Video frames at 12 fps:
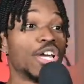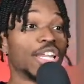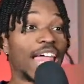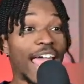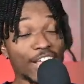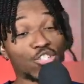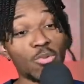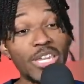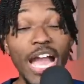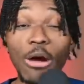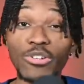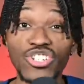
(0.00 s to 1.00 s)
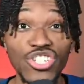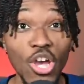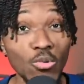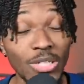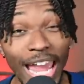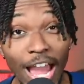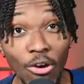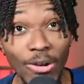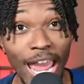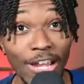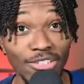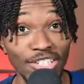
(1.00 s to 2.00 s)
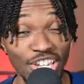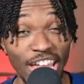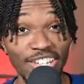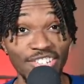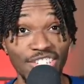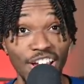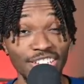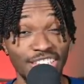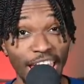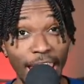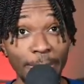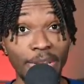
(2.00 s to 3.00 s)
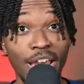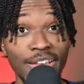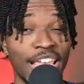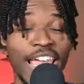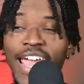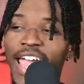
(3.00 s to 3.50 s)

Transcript: Last week, I was so down after Jalen Suggs gamed us,